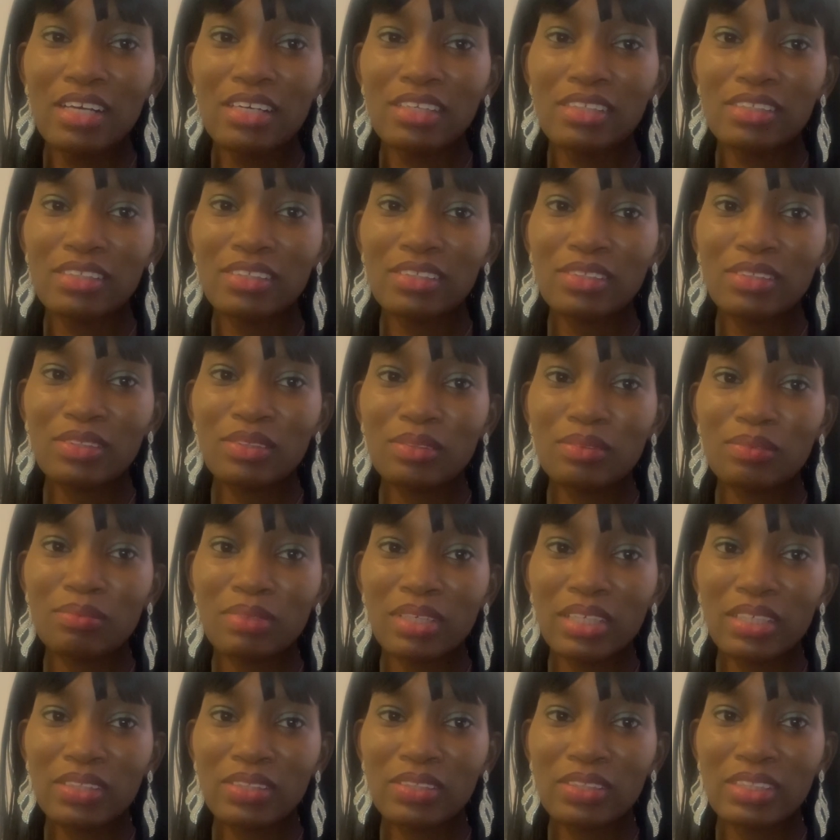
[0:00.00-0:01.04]
Oh
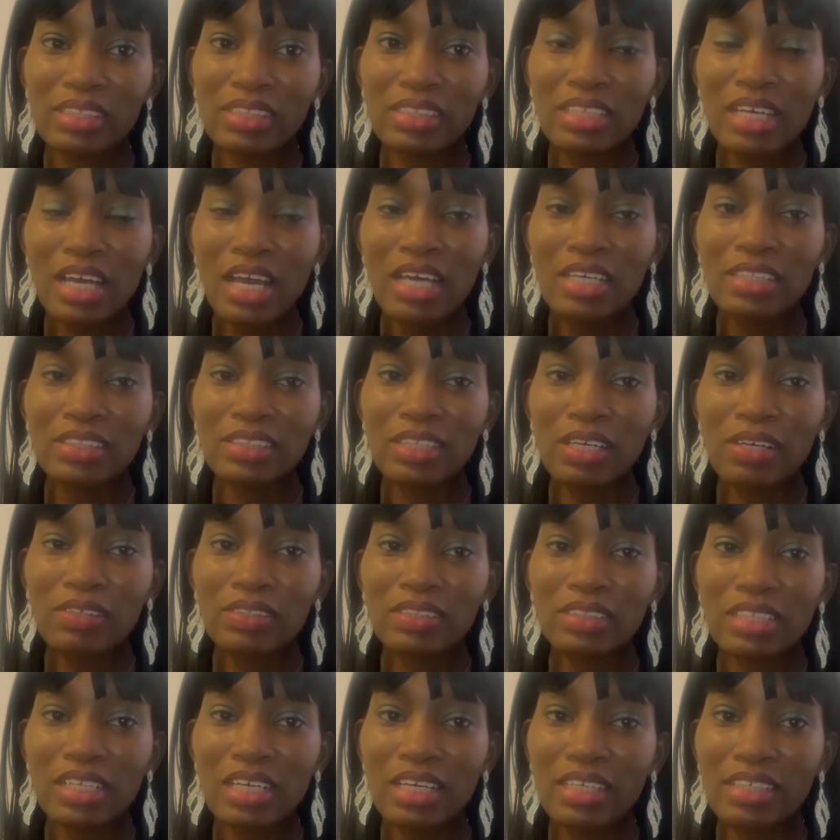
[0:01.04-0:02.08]
my God. So I
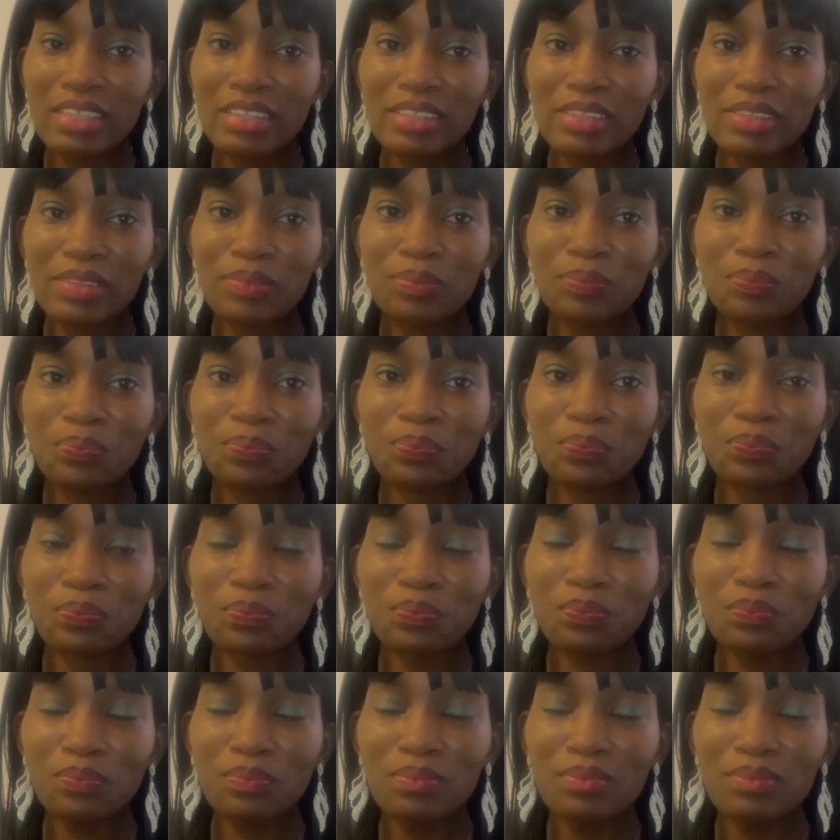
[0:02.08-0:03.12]
was like,
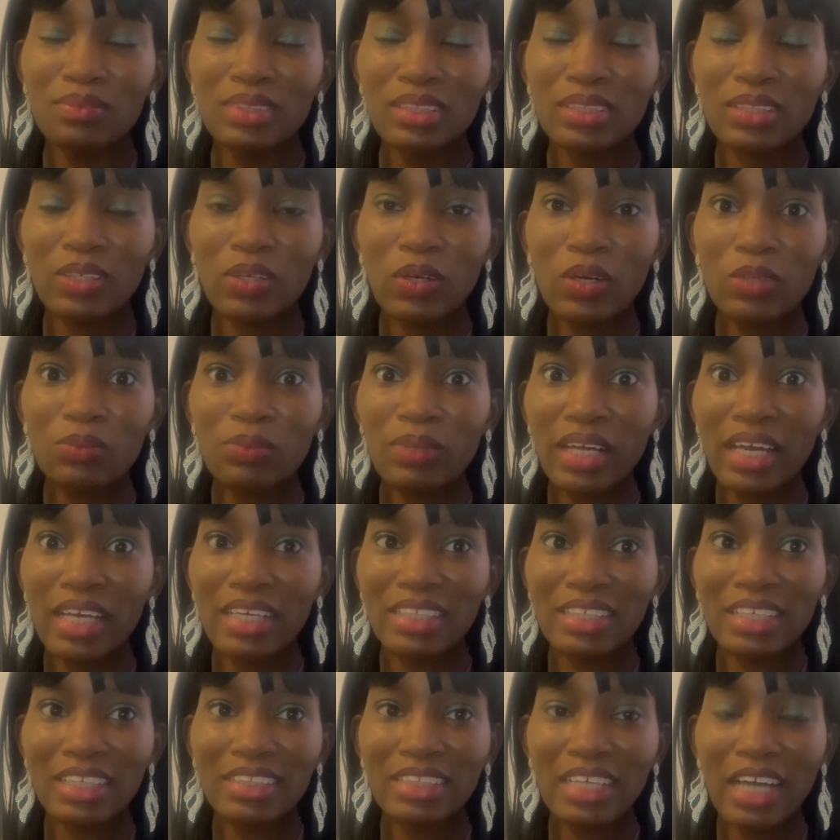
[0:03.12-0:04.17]
God, when I
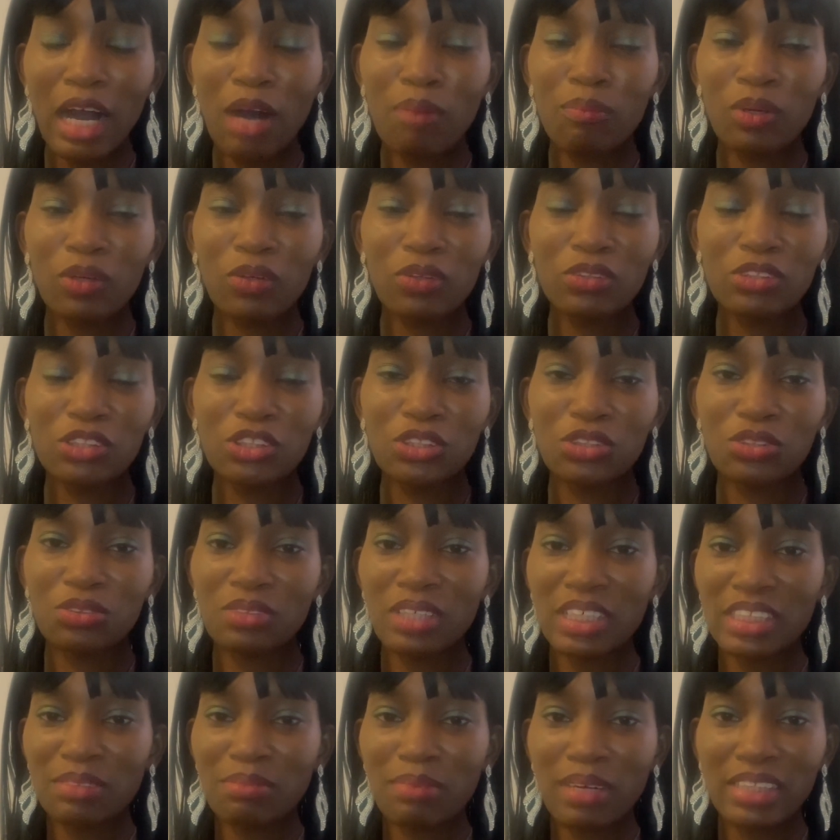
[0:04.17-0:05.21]
get there, I'm not going to
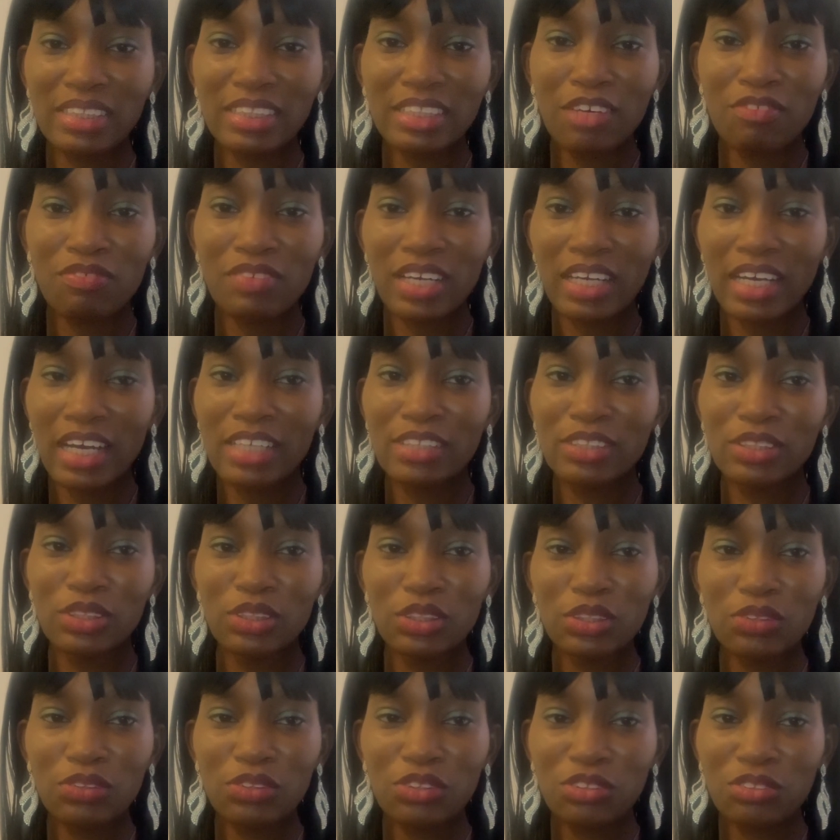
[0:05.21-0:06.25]
stress myself like I
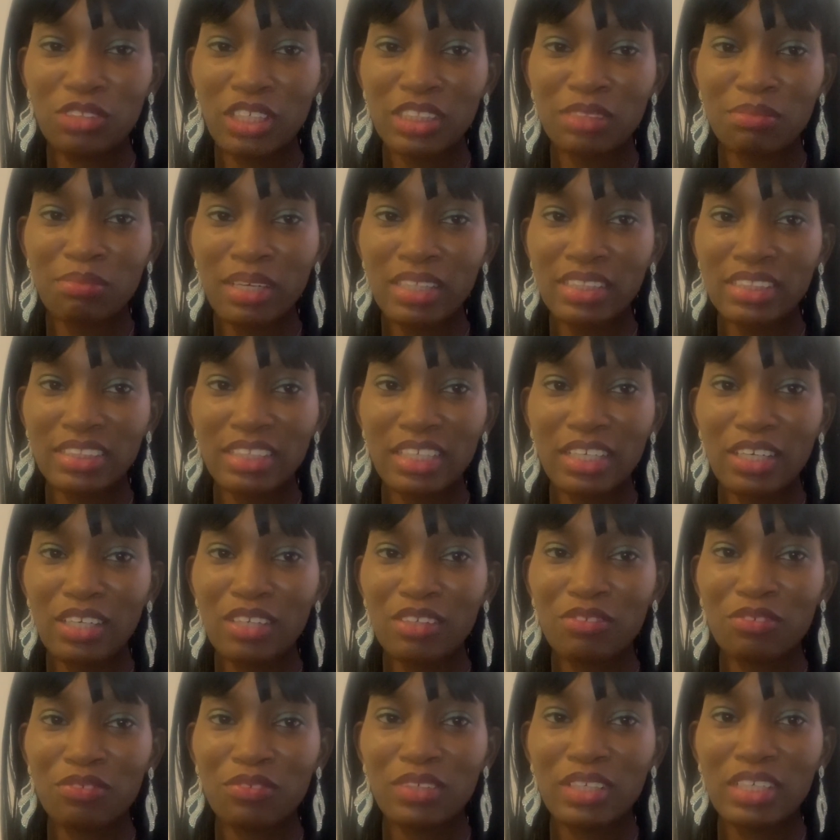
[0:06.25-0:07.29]
used to stress
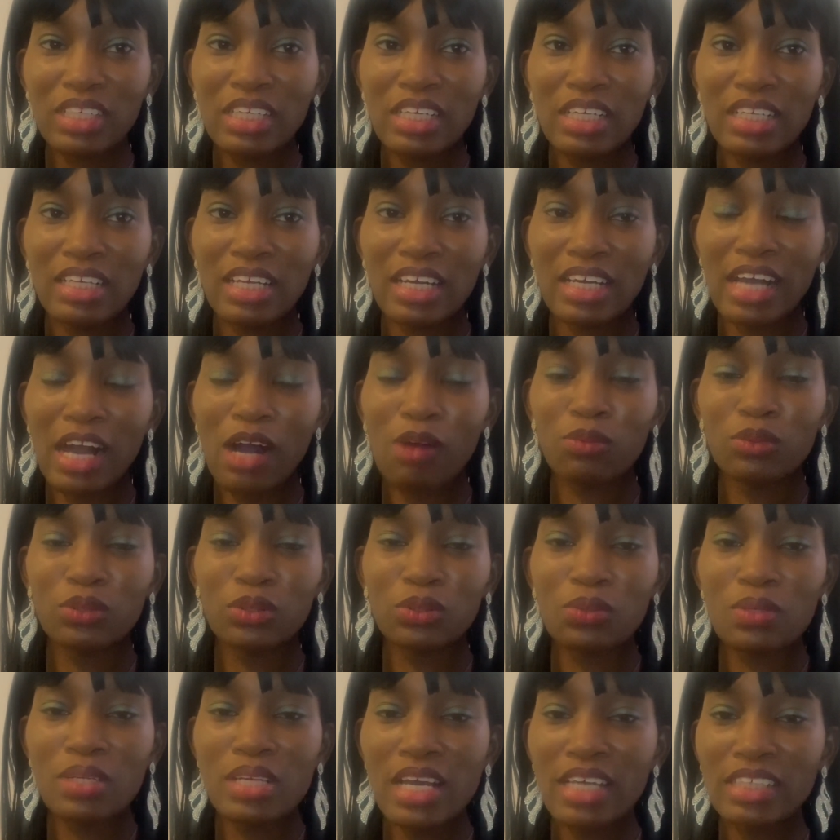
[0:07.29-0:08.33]
myself. Like I would
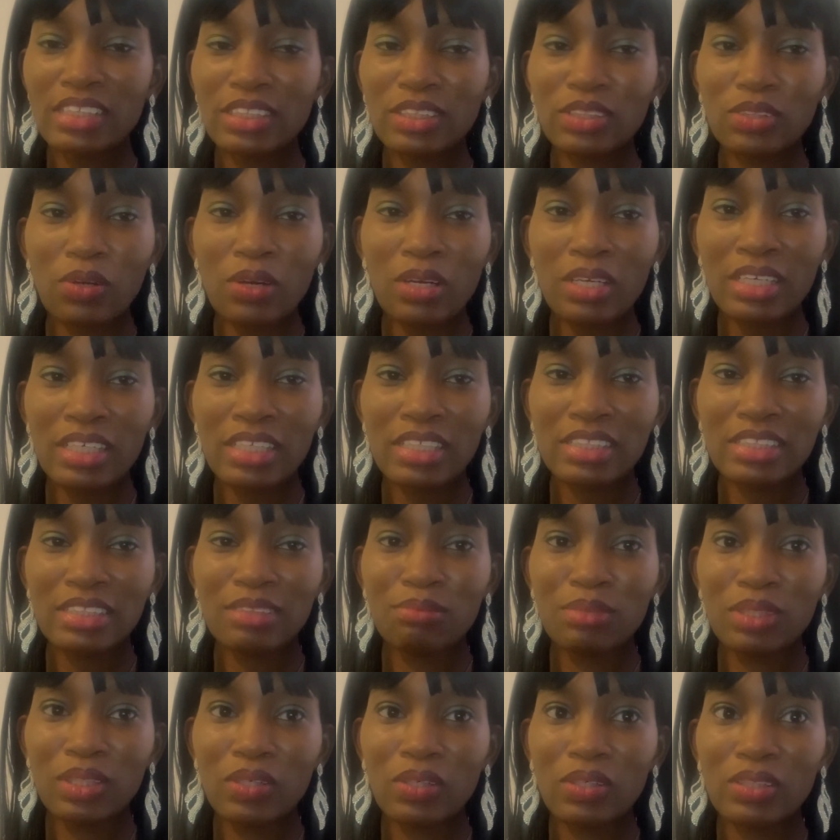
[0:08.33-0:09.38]
do less
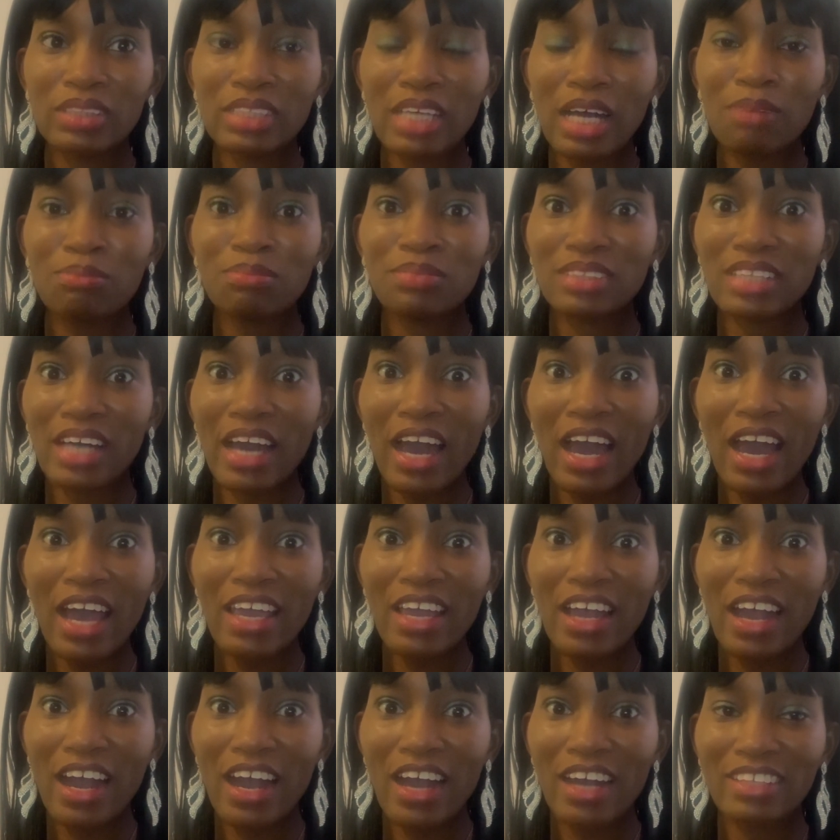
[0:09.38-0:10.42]
talking because I'm
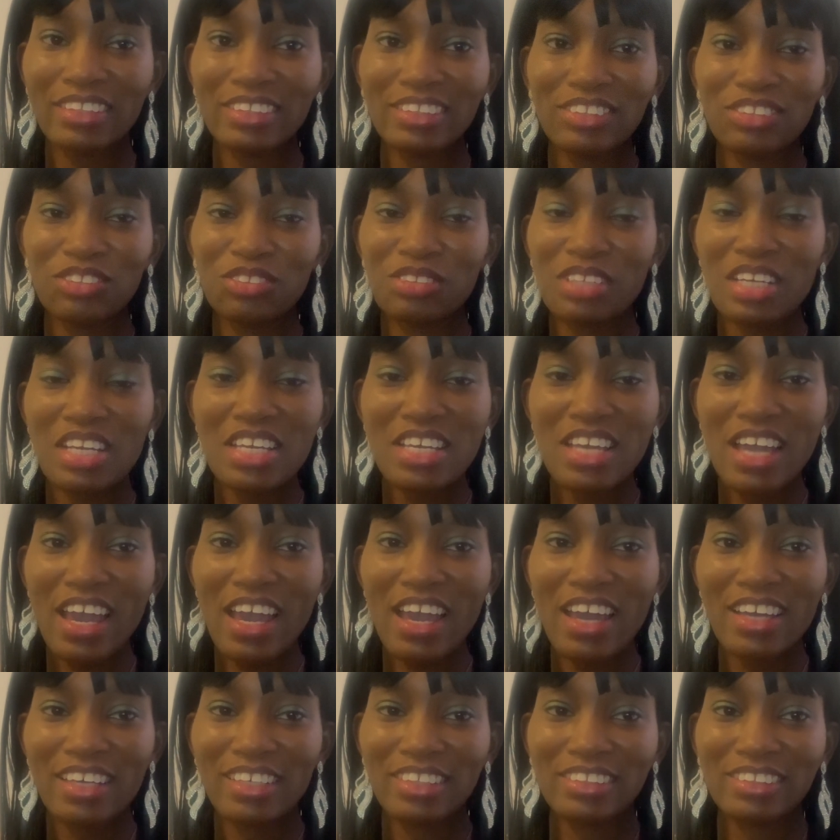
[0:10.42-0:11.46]
tired. 3
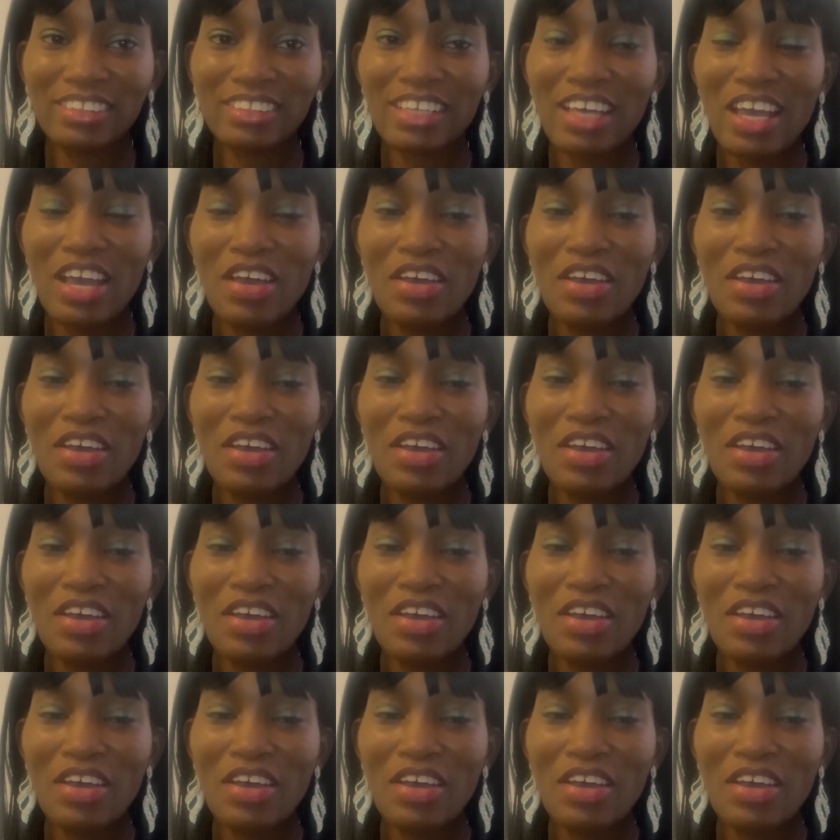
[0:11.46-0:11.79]
years.